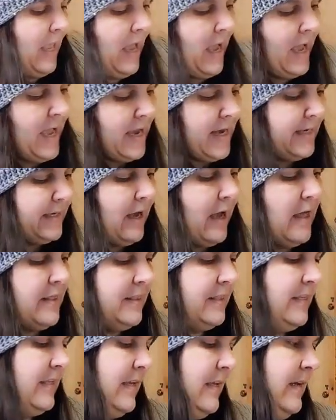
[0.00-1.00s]
I got
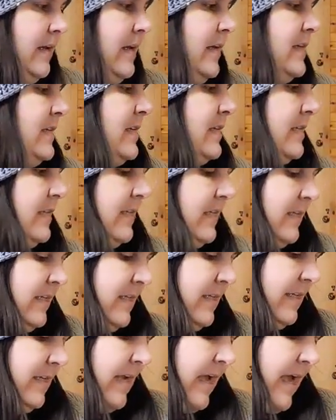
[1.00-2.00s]

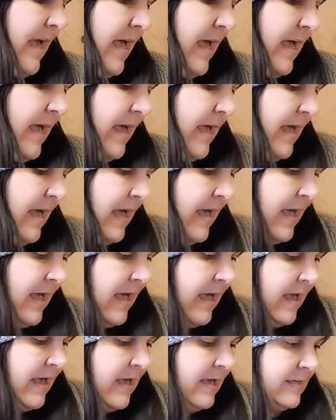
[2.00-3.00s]
this
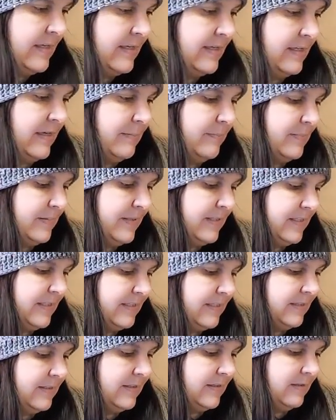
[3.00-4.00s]
uh,
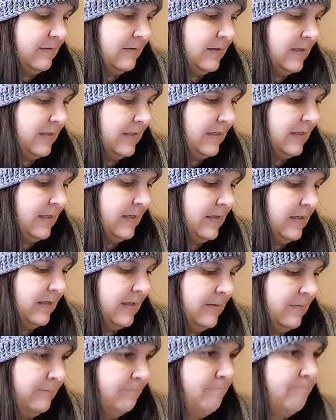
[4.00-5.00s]
substituted.
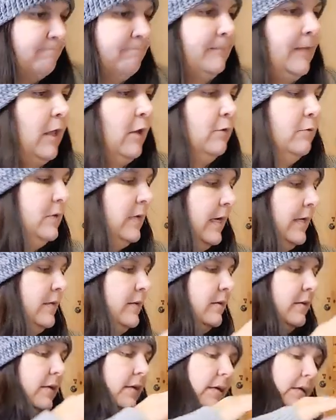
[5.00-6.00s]
Okay,
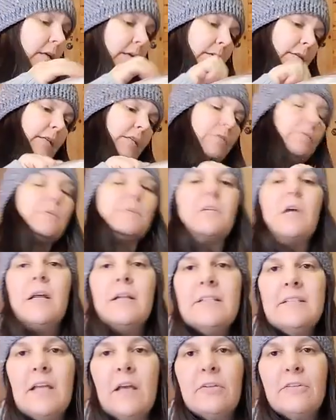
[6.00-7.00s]
this was
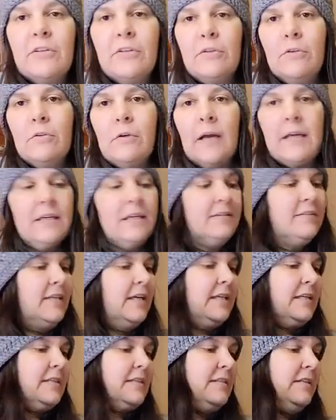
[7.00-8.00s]
on sale too. I guess
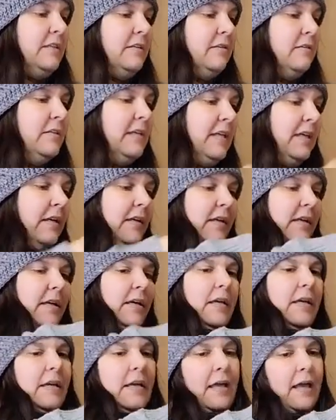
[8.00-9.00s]
they considered it
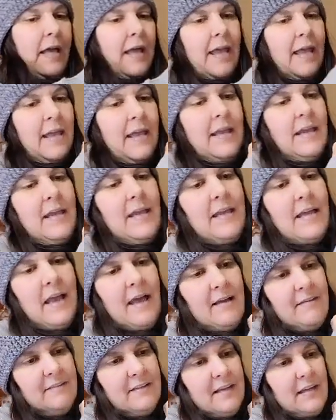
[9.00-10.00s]
a
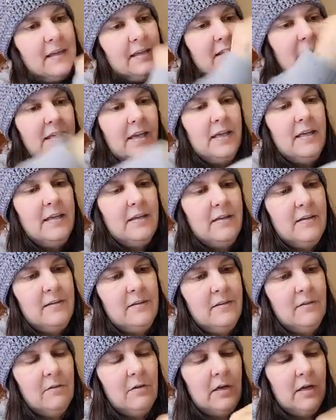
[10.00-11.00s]
Afghan kit
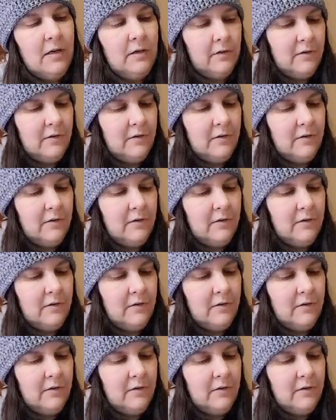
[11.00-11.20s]
or a